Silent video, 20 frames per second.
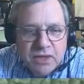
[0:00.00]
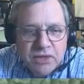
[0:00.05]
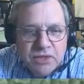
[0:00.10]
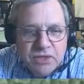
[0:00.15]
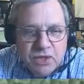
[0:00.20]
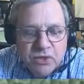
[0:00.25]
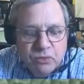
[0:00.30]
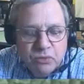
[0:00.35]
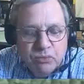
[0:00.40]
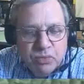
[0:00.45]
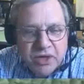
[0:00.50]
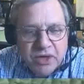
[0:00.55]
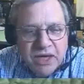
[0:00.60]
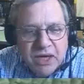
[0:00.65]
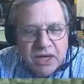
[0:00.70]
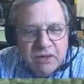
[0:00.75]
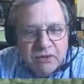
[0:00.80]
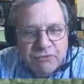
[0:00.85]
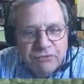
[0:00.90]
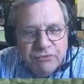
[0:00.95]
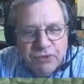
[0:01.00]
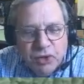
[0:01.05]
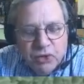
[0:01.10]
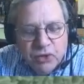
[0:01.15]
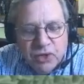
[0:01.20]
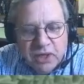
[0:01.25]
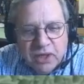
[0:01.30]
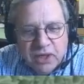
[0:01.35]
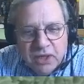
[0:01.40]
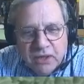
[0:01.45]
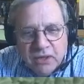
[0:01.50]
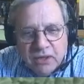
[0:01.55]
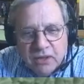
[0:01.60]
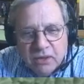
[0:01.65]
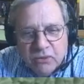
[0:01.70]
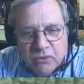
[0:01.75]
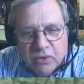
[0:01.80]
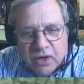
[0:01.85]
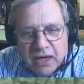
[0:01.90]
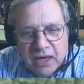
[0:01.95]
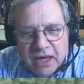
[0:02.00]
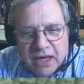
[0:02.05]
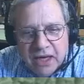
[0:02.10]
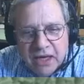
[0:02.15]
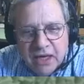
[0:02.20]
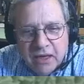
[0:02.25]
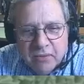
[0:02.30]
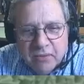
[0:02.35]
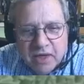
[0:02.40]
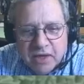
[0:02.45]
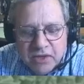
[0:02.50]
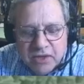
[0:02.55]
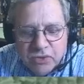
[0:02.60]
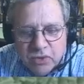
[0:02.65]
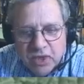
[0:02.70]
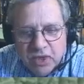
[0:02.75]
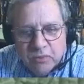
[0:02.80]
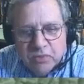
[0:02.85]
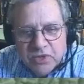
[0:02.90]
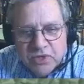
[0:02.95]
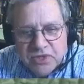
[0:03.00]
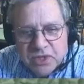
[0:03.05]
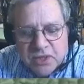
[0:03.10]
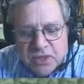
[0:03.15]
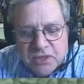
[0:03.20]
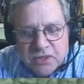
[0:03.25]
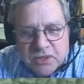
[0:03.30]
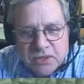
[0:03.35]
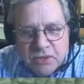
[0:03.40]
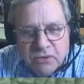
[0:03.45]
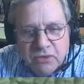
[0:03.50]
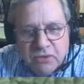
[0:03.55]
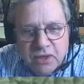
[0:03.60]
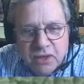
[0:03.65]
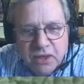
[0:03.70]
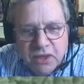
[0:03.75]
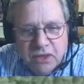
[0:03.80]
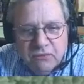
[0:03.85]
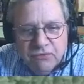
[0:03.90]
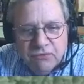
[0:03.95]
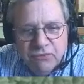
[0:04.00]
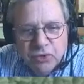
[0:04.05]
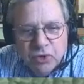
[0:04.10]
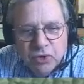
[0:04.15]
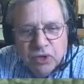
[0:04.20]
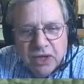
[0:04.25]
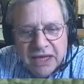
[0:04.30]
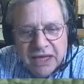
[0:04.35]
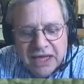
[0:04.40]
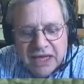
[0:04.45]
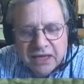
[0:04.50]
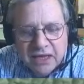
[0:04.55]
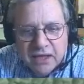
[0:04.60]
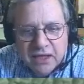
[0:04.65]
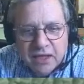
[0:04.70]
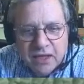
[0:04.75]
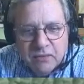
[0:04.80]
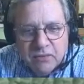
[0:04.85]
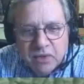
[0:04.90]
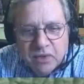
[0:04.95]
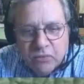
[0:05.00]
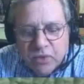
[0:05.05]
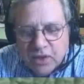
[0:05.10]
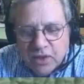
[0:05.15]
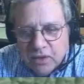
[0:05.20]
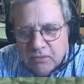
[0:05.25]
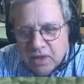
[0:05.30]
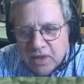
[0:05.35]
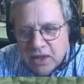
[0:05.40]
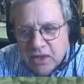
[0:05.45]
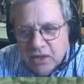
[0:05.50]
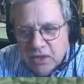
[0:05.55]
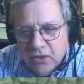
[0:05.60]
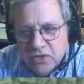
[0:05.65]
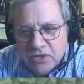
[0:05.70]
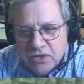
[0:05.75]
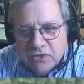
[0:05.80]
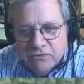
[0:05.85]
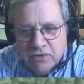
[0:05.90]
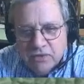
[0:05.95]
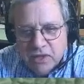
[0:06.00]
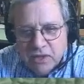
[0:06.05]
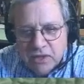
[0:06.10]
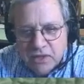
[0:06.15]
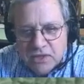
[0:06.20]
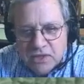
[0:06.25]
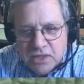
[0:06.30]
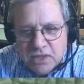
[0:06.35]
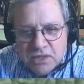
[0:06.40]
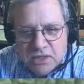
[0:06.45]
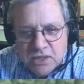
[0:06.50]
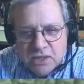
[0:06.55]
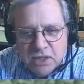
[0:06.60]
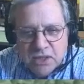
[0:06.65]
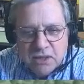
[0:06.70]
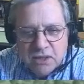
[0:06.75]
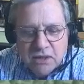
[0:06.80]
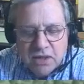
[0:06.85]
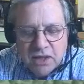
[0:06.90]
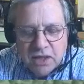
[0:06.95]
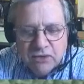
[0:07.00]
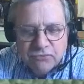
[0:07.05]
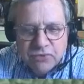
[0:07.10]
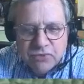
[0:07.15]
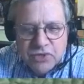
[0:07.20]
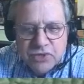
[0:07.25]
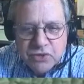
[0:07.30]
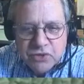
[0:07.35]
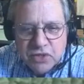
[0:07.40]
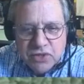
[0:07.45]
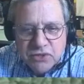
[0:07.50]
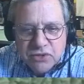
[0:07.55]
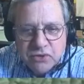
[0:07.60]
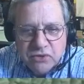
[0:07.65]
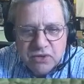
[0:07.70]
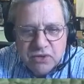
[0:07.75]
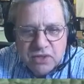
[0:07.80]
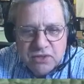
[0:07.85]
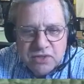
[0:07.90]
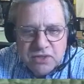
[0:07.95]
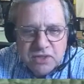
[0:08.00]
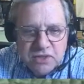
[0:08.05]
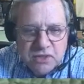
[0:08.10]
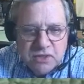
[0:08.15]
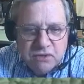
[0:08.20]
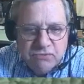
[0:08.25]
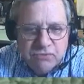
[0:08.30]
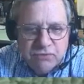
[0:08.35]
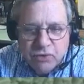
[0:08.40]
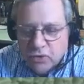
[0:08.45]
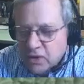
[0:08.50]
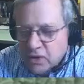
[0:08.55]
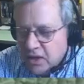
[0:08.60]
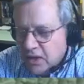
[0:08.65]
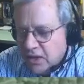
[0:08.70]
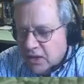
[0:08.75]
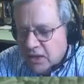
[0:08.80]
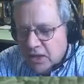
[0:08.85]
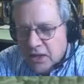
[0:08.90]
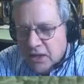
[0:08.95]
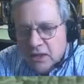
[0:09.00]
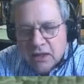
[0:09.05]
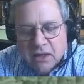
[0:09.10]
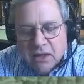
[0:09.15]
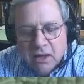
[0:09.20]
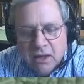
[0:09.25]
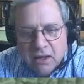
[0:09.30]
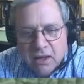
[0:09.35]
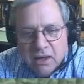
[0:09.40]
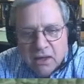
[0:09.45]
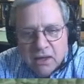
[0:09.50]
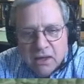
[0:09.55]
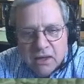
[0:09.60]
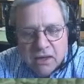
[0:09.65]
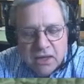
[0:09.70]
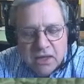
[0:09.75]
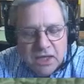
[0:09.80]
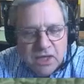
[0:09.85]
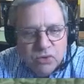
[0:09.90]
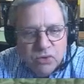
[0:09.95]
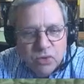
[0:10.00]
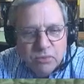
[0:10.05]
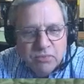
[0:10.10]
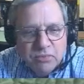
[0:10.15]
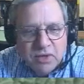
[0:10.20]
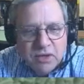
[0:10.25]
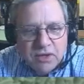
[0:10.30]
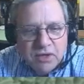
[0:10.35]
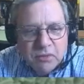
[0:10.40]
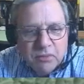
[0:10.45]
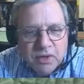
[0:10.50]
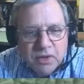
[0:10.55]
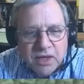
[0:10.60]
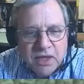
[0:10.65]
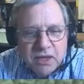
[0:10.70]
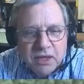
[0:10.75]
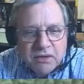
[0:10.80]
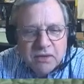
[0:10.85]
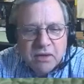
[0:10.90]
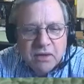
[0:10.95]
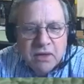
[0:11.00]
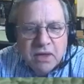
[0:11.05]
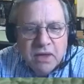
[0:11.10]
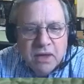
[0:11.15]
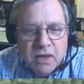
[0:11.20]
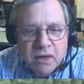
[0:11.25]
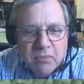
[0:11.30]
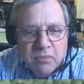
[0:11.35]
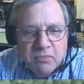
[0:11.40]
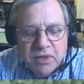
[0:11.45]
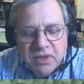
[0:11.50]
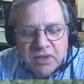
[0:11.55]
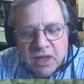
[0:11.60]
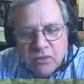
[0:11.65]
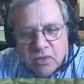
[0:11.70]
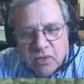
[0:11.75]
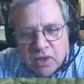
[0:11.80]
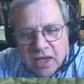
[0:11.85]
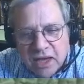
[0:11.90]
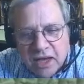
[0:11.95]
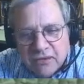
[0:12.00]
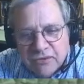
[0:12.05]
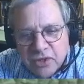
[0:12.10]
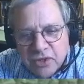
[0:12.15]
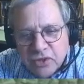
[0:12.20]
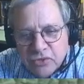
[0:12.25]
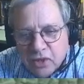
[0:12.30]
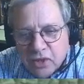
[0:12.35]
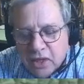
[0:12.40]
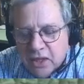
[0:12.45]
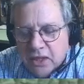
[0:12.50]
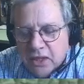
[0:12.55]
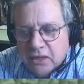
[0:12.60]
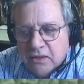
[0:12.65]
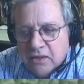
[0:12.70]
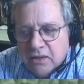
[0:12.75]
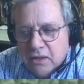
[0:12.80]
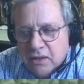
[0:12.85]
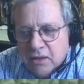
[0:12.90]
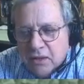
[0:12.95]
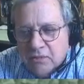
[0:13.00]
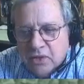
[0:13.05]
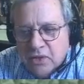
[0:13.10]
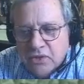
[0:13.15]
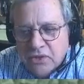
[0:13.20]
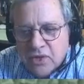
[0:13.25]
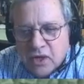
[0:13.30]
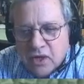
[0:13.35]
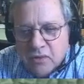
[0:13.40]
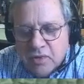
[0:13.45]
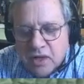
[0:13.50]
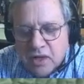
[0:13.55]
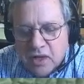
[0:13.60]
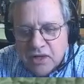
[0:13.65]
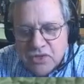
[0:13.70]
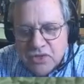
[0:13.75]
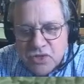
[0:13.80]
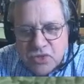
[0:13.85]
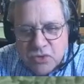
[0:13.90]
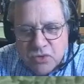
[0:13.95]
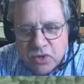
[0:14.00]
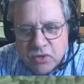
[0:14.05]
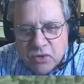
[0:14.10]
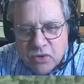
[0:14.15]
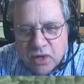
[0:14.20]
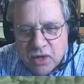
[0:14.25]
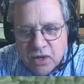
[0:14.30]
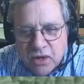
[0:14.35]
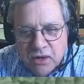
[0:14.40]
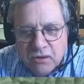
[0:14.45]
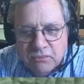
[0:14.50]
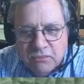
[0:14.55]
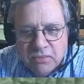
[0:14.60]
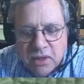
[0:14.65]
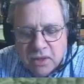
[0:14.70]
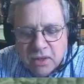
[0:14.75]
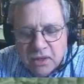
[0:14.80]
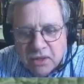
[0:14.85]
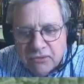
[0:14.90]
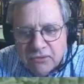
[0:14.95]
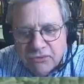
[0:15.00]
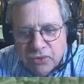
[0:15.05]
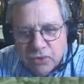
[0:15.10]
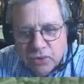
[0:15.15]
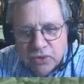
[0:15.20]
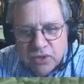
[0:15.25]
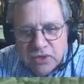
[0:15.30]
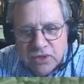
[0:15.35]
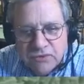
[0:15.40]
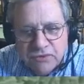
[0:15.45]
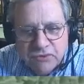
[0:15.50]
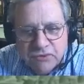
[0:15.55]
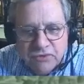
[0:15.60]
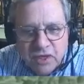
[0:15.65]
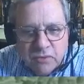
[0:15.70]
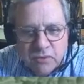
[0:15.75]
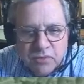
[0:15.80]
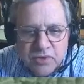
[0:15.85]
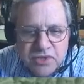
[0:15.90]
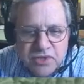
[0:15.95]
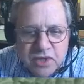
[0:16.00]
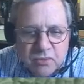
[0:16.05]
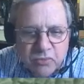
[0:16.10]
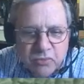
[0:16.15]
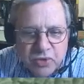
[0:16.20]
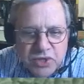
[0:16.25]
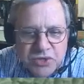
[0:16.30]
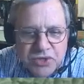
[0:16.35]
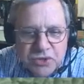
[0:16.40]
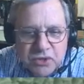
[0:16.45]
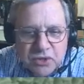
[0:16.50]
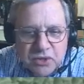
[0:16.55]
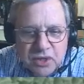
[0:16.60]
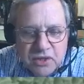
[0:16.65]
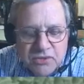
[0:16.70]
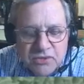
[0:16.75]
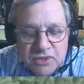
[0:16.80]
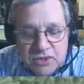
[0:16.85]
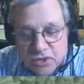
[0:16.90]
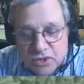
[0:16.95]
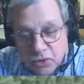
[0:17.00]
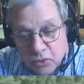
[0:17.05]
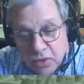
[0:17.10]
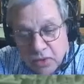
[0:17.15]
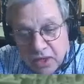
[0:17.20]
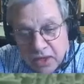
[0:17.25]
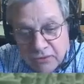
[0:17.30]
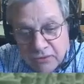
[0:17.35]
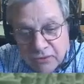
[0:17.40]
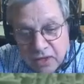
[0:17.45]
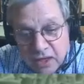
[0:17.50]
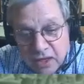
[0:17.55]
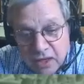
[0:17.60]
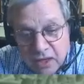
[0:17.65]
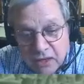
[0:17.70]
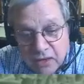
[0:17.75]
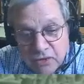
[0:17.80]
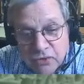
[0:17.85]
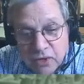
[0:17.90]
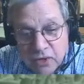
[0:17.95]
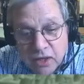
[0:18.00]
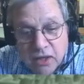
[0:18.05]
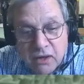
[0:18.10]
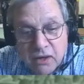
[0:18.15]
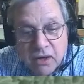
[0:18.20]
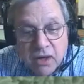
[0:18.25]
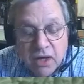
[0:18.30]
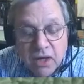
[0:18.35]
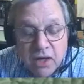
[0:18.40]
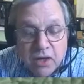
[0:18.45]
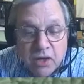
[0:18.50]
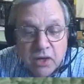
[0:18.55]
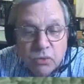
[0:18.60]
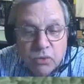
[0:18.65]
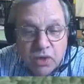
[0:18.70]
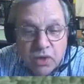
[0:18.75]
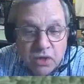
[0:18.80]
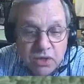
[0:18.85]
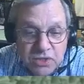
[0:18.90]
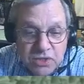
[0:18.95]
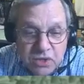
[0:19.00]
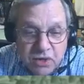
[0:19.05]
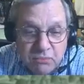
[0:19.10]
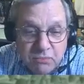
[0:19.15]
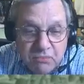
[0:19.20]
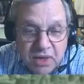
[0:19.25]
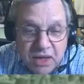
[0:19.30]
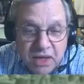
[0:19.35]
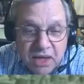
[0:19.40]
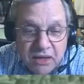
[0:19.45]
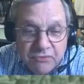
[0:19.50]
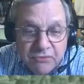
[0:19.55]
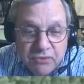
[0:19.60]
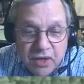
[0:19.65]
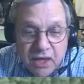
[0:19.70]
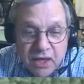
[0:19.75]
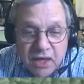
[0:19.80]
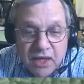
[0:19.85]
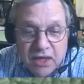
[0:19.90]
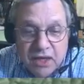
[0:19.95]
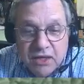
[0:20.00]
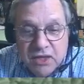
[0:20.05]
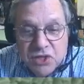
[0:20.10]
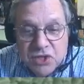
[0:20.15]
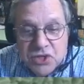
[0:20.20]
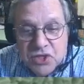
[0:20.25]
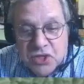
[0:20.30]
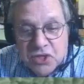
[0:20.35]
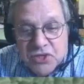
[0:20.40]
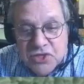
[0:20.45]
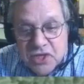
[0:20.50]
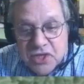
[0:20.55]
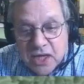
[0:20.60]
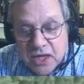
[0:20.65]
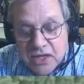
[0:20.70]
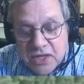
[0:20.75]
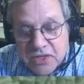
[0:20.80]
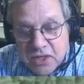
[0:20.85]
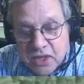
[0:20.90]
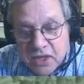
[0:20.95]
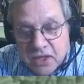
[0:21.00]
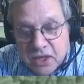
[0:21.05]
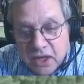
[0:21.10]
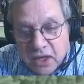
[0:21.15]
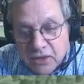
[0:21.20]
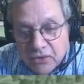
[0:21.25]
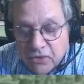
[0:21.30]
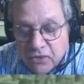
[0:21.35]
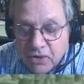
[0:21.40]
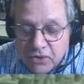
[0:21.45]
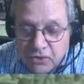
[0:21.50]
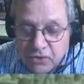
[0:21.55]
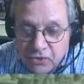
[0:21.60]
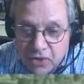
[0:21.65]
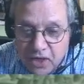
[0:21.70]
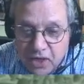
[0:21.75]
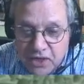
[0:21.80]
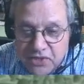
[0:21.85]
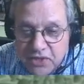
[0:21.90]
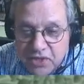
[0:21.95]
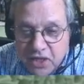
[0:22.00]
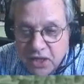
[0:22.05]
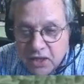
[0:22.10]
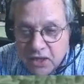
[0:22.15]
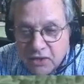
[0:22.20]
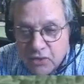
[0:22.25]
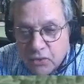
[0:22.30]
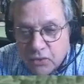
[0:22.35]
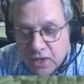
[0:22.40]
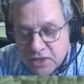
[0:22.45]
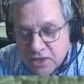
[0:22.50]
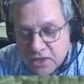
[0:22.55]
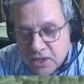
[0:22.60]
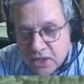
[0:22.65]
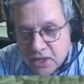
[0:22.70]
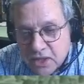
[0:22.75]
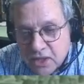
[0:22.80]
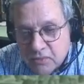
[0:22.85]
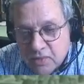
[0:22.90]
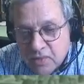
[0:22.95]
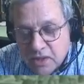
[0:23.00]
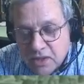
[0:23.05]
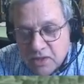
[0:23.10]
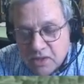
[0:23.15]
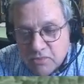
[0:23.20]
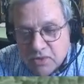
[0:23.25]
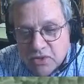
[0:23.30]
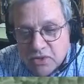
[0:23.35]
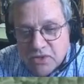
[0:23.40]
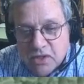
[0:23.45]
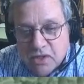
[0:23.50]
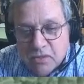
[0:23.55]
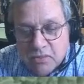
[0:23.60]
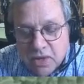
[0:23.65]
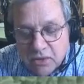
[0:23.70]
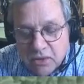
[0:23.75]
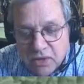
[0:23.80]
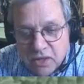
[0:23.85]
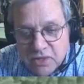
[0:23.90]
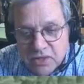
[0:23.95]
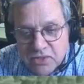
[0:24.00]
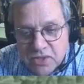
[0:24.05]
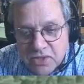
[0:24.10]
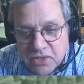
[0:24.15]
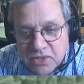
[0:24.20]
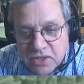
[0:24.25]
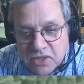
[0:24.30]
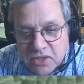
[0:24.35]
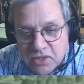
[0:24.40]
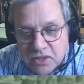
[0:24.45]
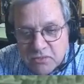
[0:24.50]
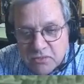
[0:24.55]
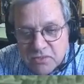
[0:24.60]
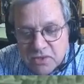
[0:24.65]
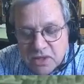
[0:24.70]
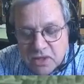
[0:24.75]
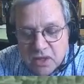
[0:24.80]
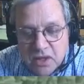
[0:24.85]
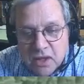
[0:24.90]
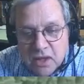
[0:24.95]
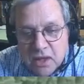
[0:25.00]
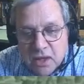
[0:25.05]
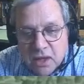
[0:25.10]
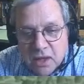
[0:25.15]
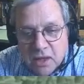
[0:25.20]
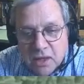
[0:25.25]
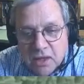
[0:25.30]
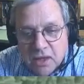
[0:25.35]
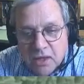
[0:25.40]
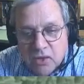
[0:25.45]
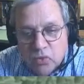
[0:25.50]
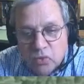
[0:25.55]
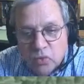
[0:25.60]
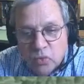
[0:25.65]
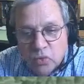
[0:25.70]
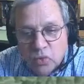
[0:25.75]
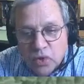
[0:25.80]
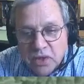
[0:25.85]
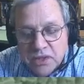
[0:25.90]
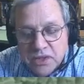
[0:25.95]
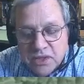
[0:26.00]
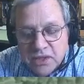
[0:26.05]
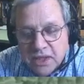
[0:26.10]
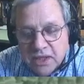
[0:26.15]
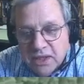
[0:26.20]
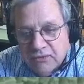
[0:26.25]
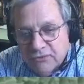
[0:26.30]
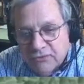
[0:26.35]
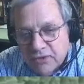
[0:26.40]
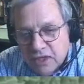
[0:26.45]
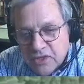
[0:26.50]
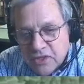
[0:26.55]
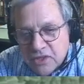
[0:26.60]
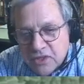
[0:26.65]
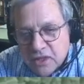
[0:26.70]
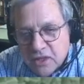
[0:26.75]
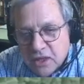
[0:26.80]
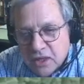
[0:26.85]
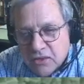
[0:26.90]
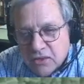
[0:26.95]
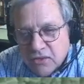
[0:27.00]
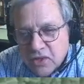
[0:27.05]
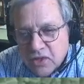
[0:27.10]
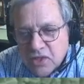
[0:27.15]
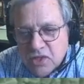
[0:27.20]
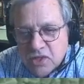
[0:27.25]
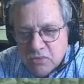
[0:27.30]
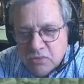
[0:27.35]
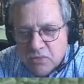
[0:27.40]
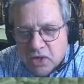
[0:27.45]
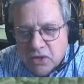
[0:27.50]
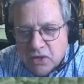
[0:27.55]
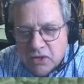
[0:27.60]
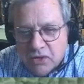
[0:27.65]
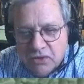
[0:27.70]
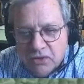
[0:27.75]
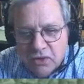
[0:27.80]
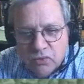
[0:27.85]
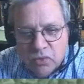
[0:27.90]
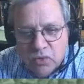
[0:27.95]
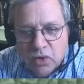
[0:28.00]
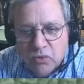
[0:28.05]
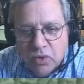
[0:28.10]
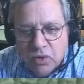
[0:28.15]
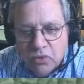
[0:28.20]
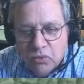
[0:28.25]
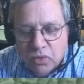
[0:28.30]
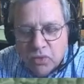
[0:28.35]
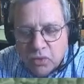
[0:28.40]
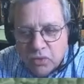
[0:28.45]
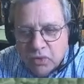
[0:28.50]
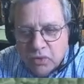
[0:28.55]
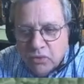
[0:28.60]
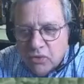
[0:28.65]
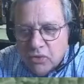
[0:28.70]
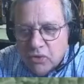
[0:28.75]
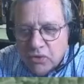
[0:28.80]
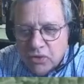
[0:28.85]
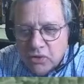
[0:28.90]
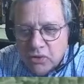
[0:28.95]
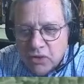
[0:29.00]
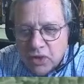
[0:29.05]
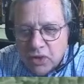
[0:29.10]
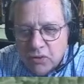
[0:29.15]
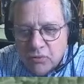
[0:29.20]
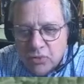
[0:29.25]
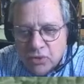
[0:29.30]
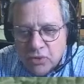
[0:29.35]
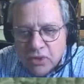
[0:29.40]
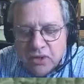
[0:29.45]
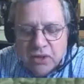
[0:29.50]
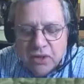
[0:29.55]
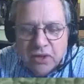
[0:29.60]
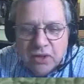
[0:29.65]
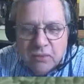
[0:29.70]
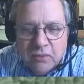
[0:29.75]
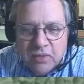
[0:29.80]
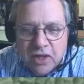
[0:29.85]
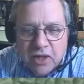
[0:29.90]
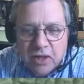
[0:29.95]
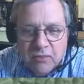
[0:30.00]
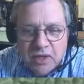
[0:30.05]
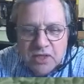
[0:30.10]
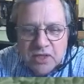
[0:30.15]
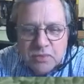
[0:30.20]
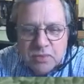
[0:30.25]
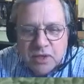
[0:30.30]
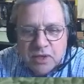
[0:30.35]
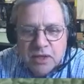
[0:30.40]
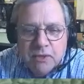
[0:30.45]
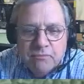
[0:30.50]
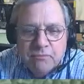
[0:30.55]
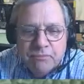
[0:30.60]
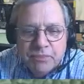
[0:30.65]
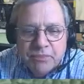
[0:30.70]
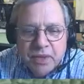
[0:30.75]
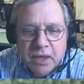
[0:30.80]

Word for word: So, bringing the fuel in, we're adding about 20% to the fuel handling, but we can make use of the existing infrastructure, the existing fuel handling uh, equipment at the plant, but then we'll have to dry it. Uh, most carbonizers require uh, fuel that's 15% moisture less, so we have to add a dryer. We also may have to add additional sizing, either on the dry side or the wet side, because most of the pyrolysis systems uh, want a feedstock that is smaller than we would what we would ordinarily put in a biomass plant.